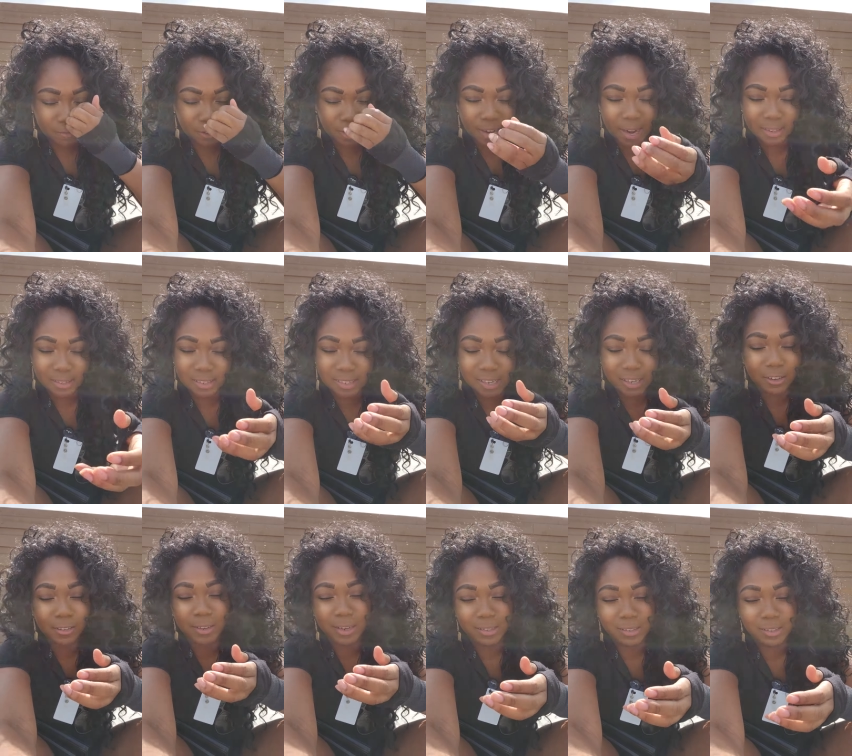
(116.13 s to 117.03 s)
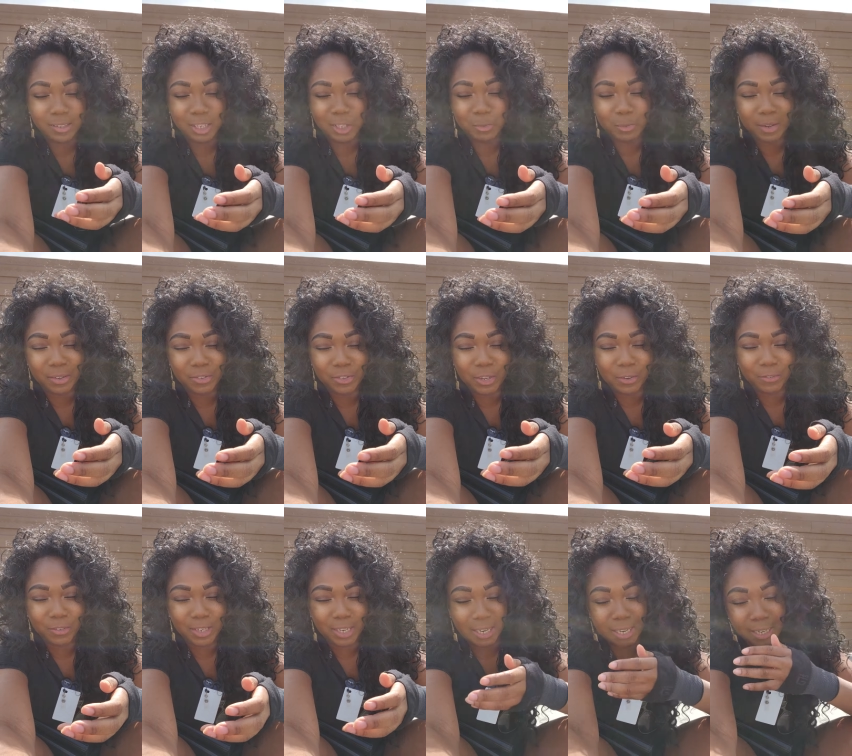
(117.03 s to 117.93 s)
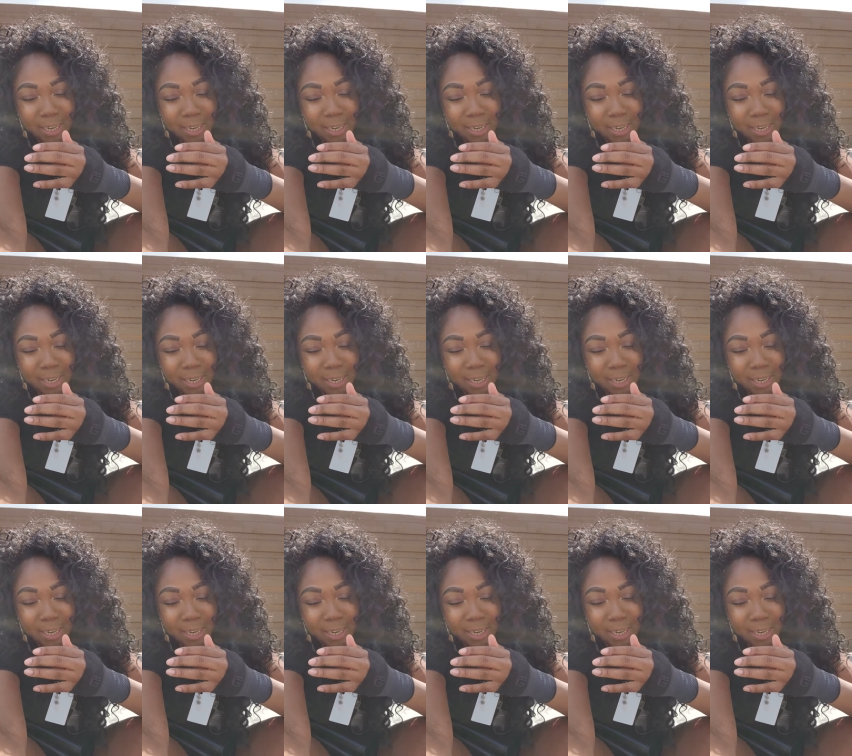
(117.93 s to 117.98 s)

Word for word: I forgot to tell her not to touch my stuff today.